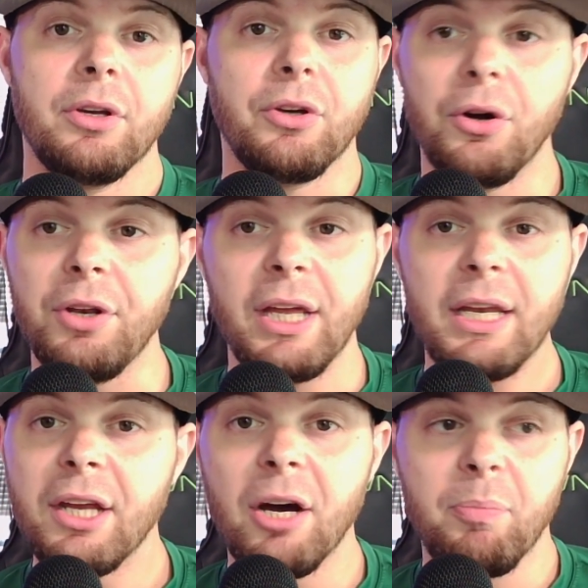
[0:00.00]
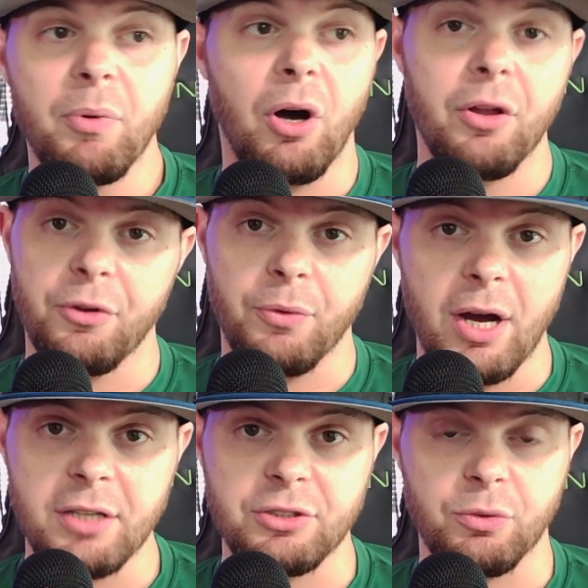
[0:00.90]
could end up on the
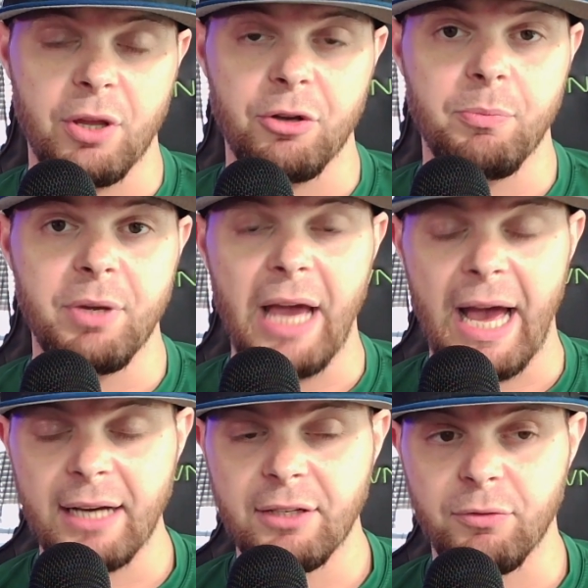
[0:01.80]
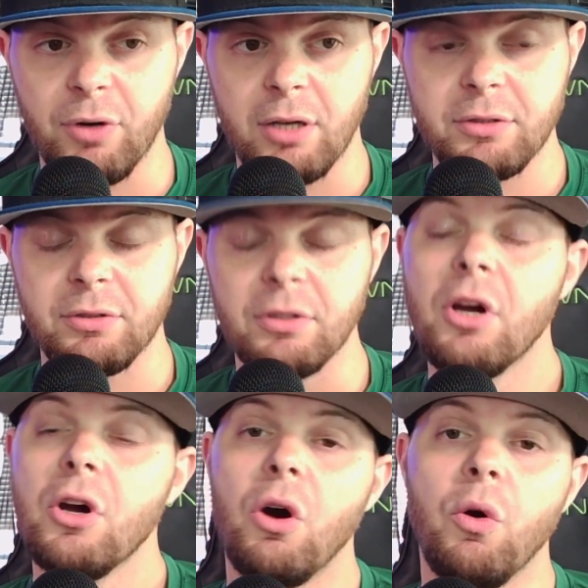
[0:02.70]
roster, whether it be active roster
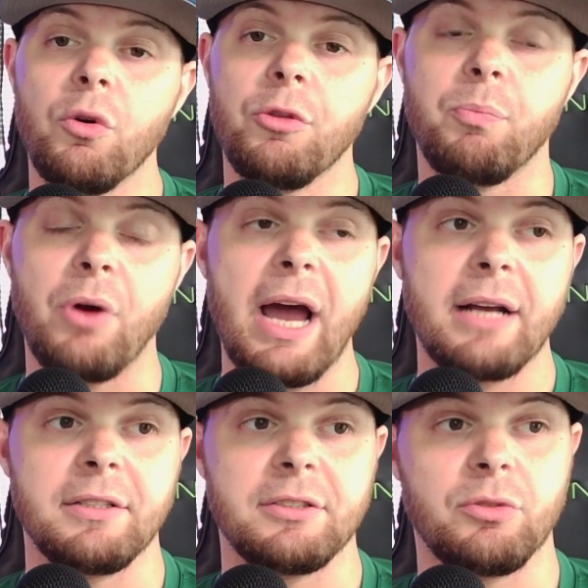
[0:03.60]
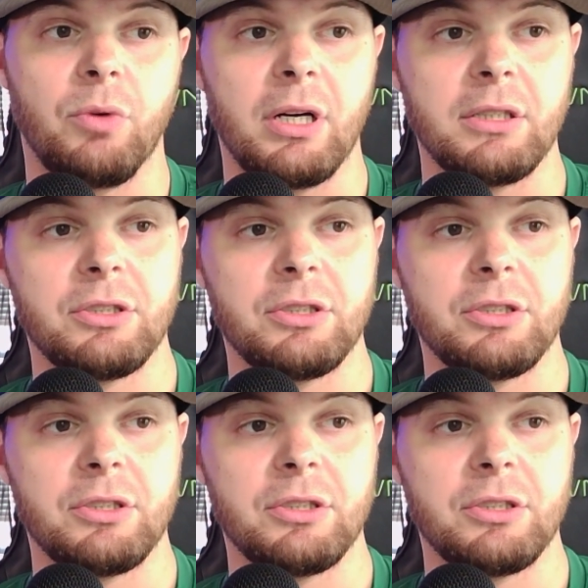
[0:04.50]
or the practice squad.